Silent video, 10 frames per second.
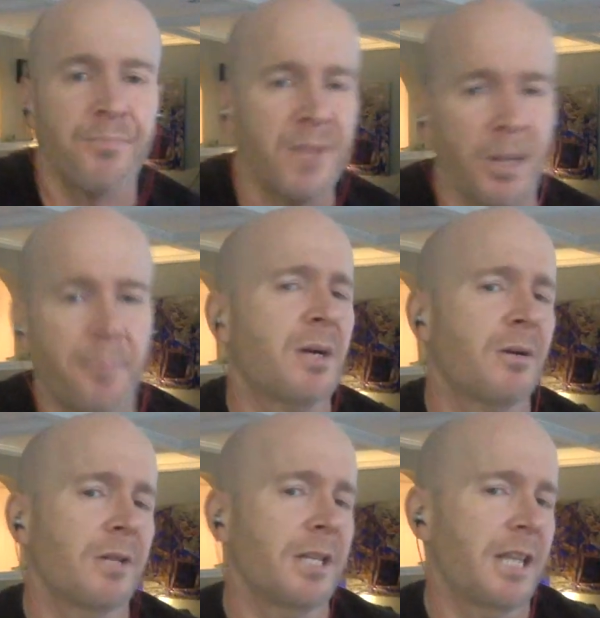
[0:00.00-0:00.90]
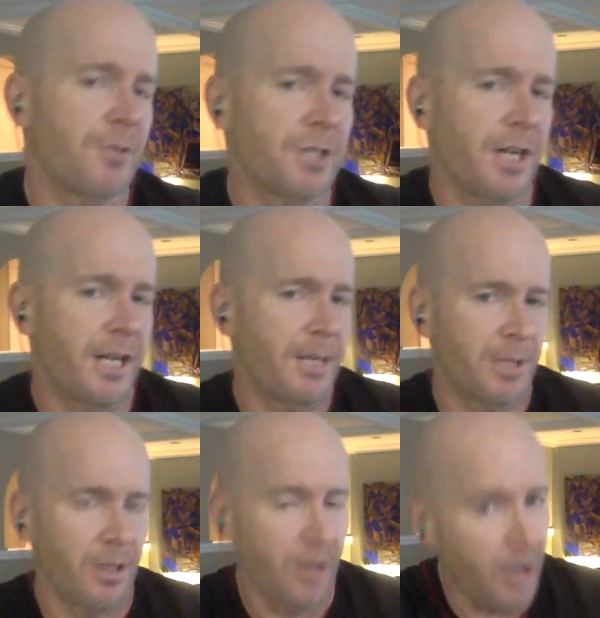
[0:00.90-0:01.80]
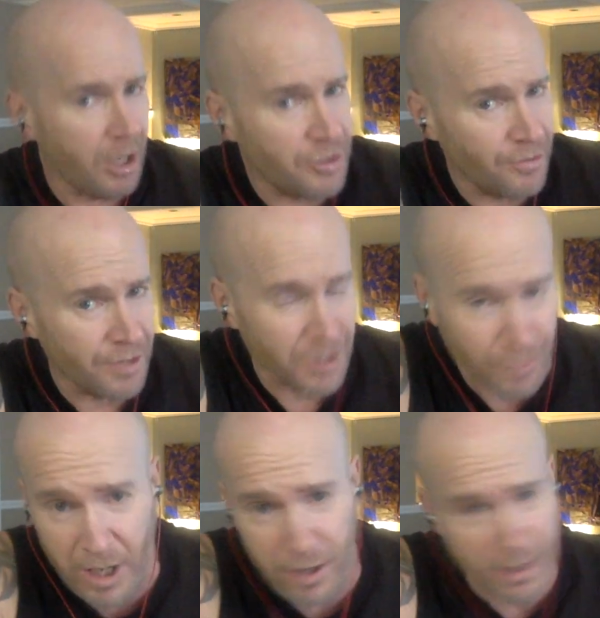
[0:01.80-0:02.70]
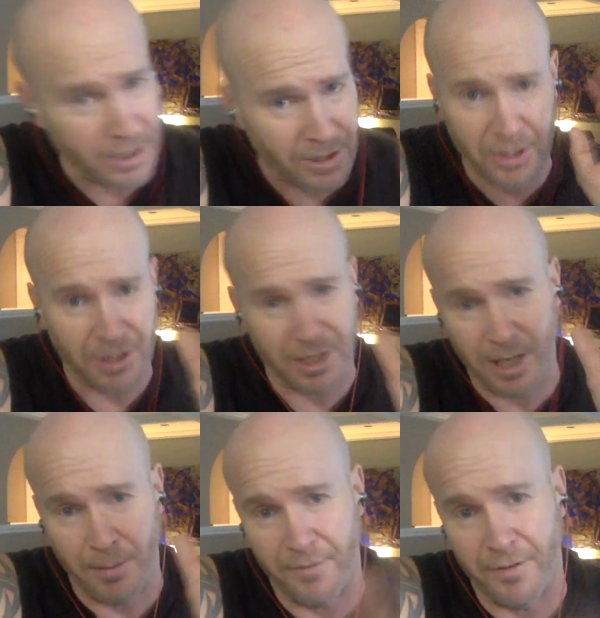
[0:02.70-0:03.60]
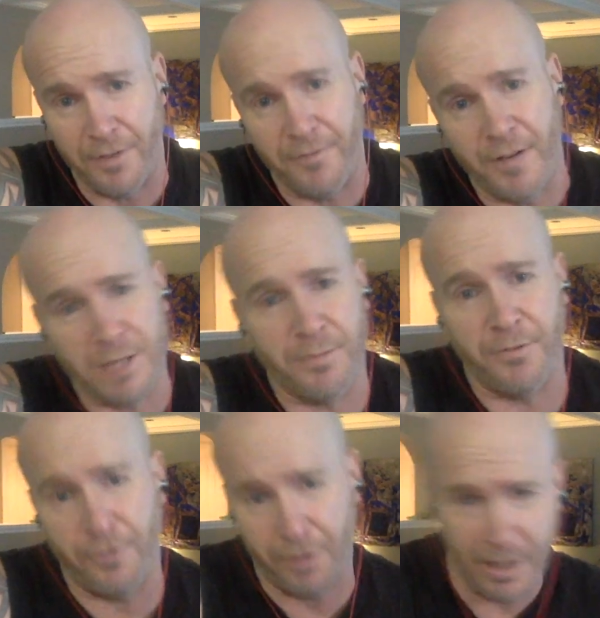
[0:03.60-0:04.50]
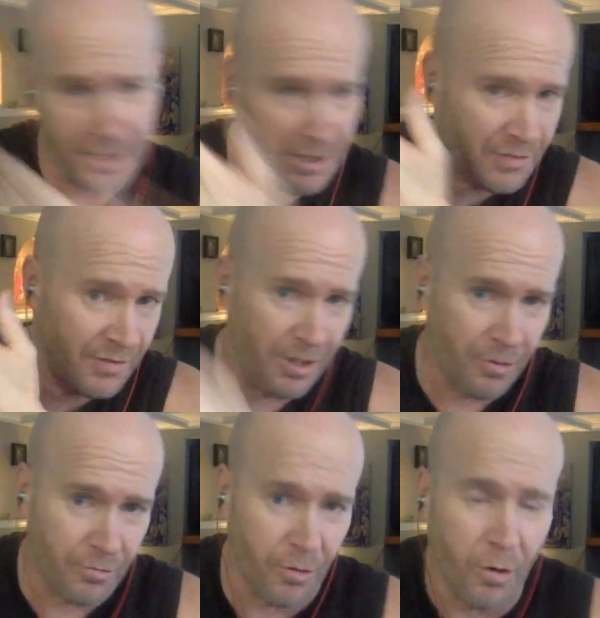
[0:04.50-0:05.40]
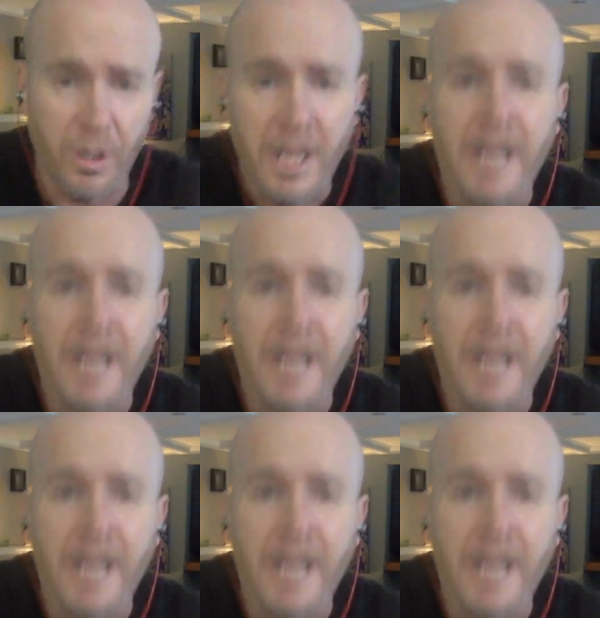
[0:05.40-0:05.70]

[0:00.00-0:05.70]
apparently they were tied up in a lawsuit as well. This is just a couple of fun facts before I let this video roll,